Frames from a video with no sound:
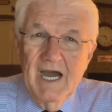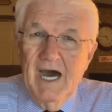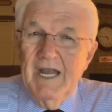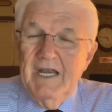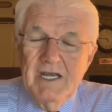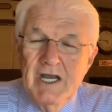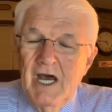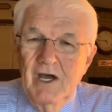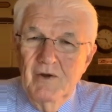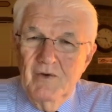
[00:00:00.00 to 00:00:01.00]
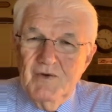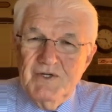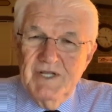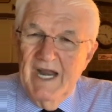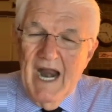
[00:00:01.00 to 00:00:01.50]
God knows
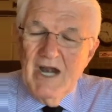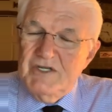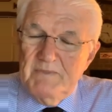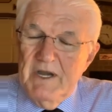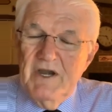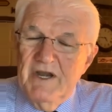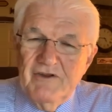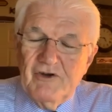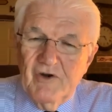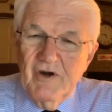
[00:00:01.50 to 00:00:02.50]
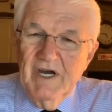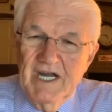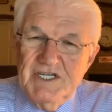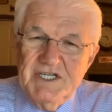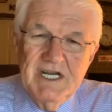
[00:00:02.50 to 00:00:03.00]
that our spirit is
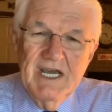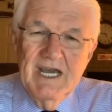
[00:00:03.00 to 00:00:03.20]
crushed,